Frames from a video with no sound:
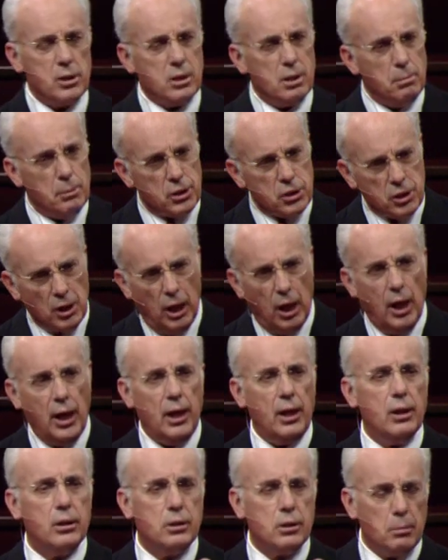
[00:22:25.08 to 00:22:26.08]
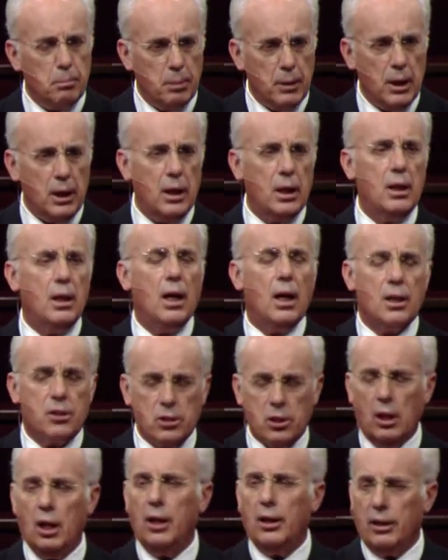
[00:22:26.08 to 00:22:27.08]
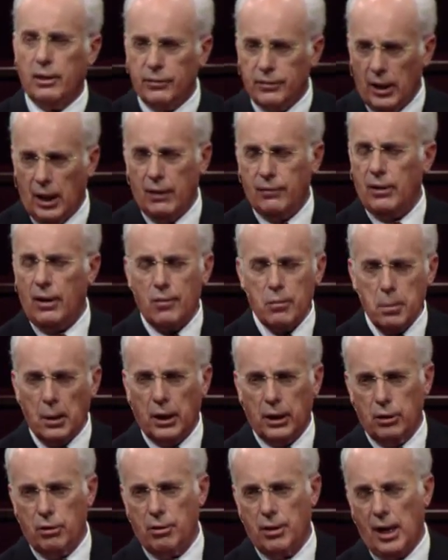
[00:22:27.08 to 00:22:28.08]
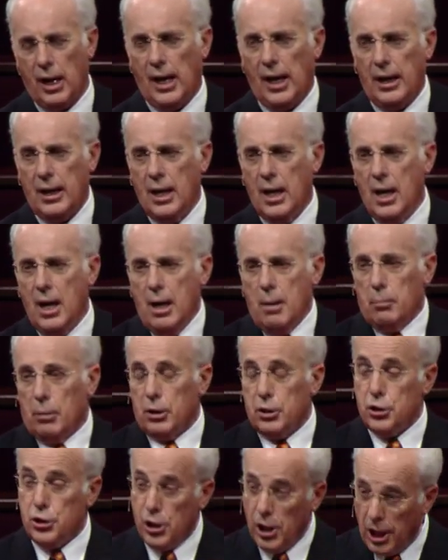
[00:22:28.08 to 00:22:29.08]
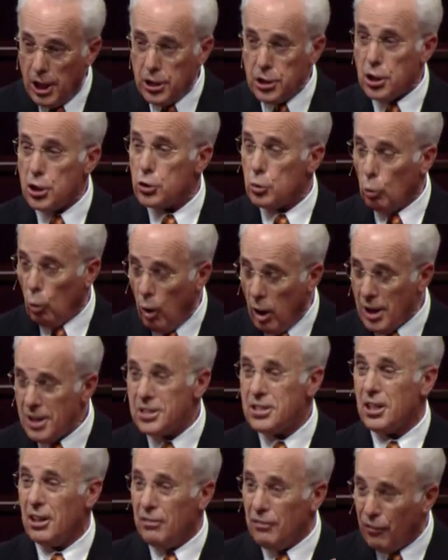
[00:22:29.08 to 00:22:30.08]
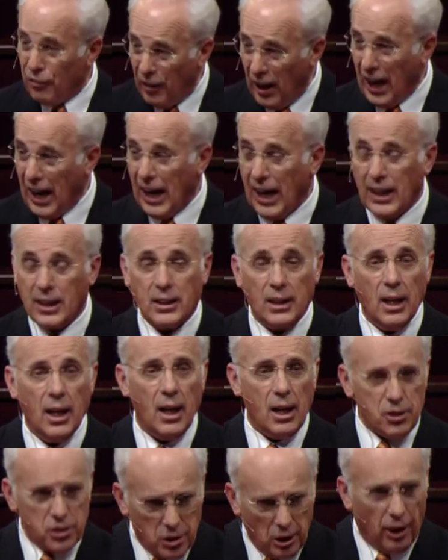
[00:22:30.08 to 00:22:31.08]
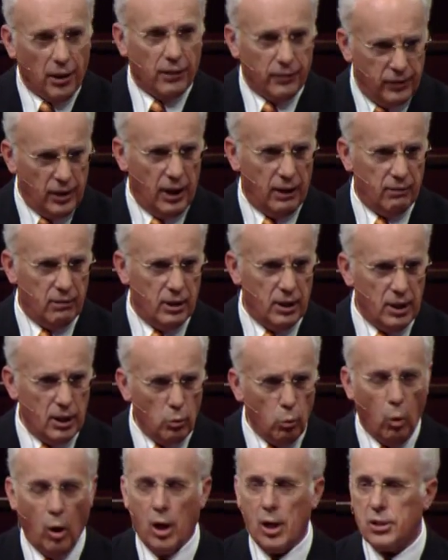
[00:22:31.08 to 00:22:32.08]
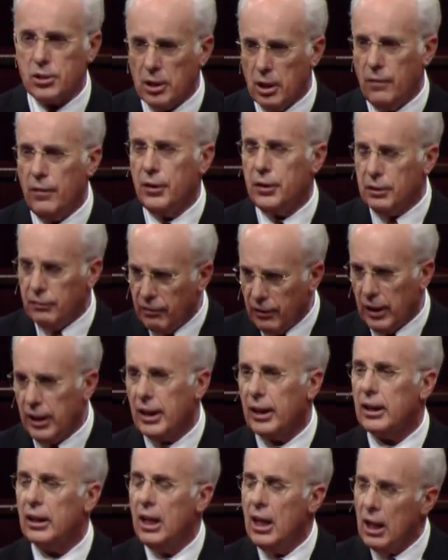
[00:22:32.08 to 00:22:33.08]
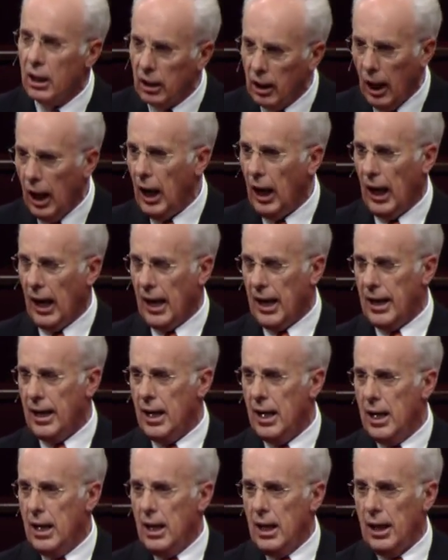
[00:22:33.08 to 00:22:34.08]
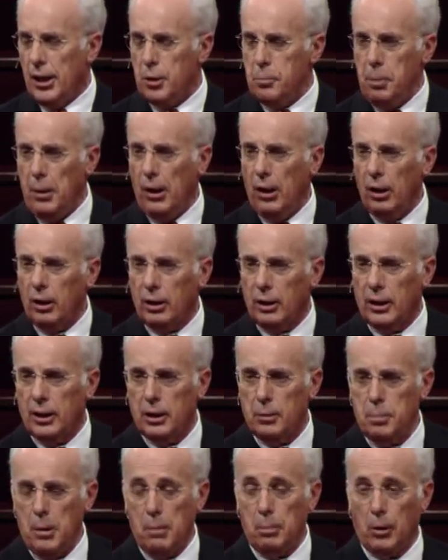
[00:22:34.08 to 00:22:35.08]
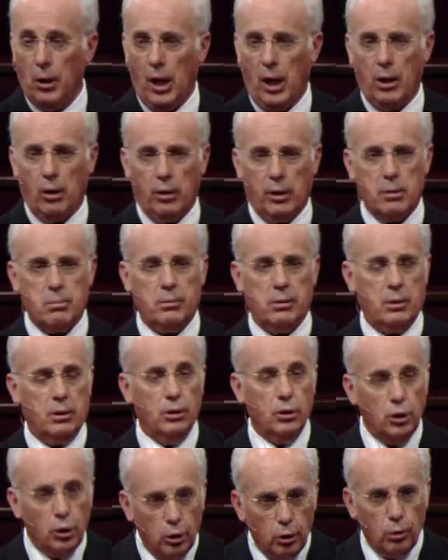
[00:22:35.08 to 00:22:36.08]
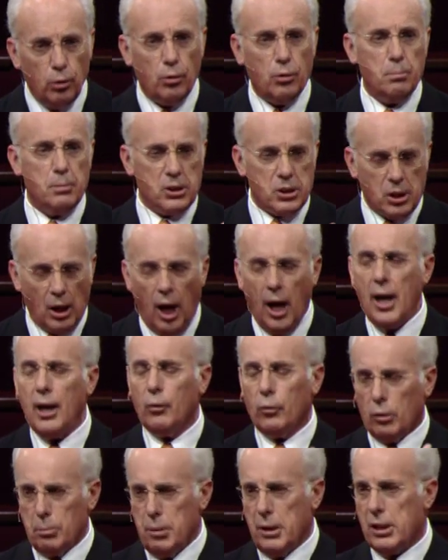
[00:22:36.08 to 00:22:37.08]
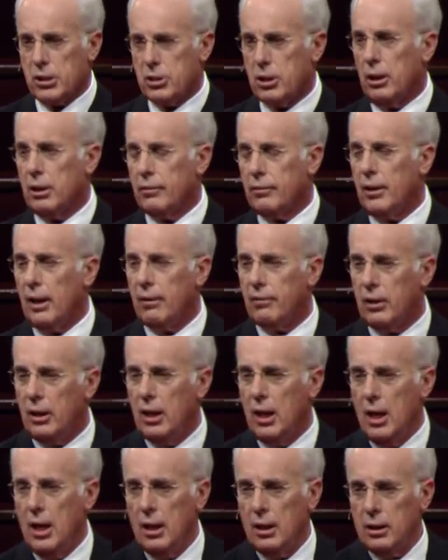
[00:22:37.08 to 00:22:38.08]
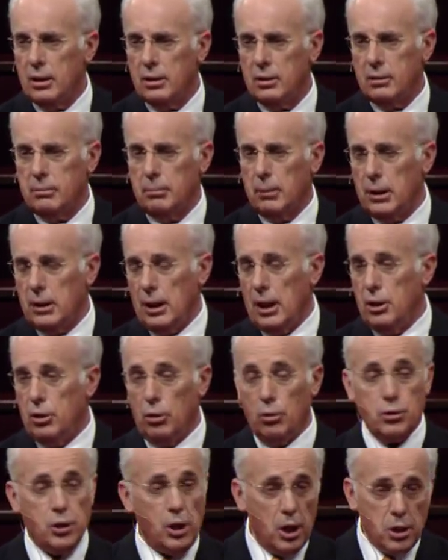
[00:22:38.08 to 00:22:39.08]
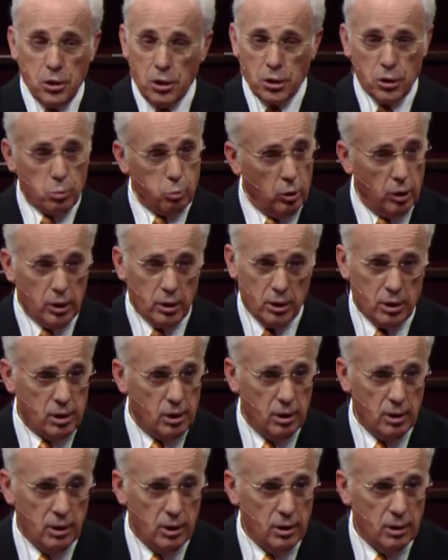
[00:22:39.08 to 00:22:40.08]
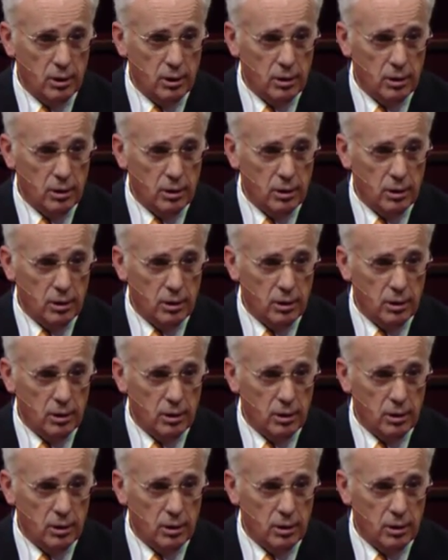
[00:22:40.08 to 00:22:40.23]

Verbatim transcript: was the Messiah to be a son of David, everybody knew that, but Jesus was in fact a son of David. He was in the Davidic line, and apparently the people not only knew the Messiah would be a son of David, but they knew Jesus was